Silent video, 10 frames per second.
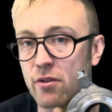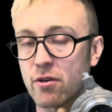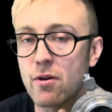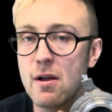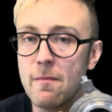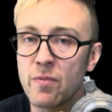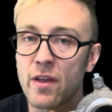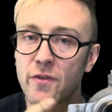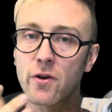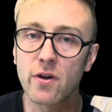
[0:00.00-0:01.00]
So
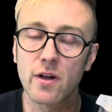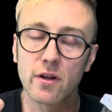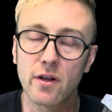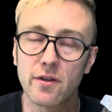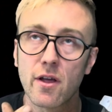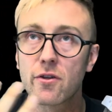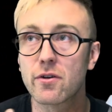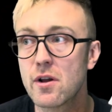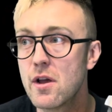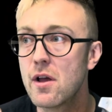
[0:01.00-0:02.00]
if you're another